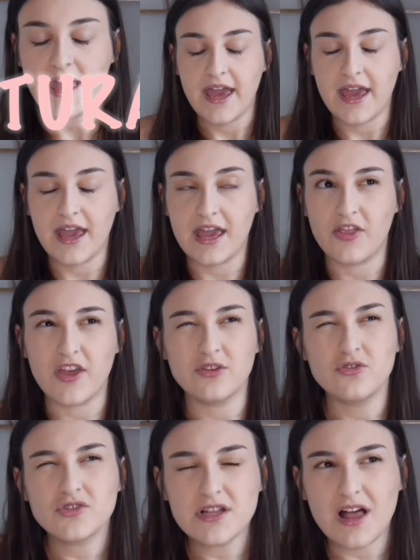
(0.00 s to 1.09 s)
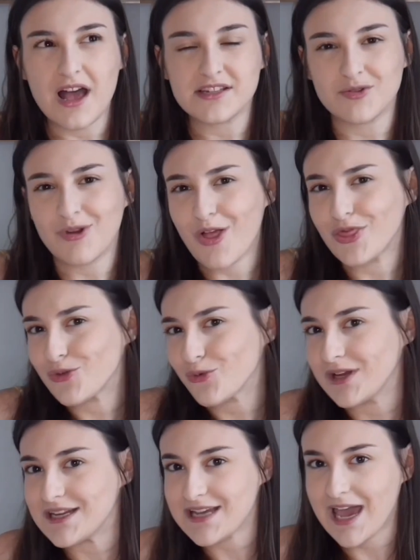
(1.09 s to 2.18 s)
And they usually last around 3
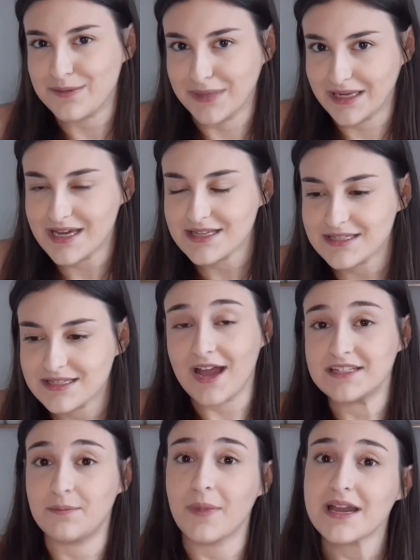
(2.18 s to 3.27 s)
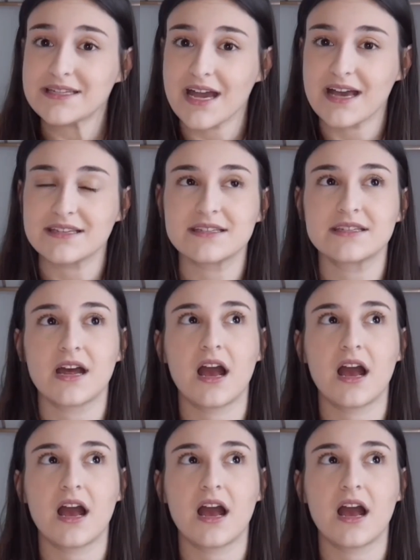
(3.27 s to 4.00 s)
to 10 minutes. I did my test.